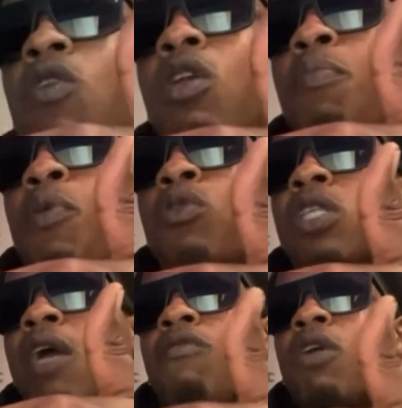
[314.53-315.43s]
a La
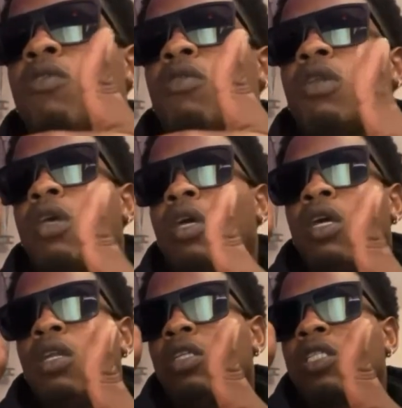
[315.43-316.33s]
They that run on
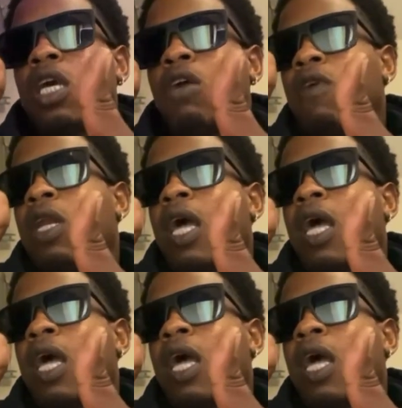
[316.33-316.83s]
LaSalle run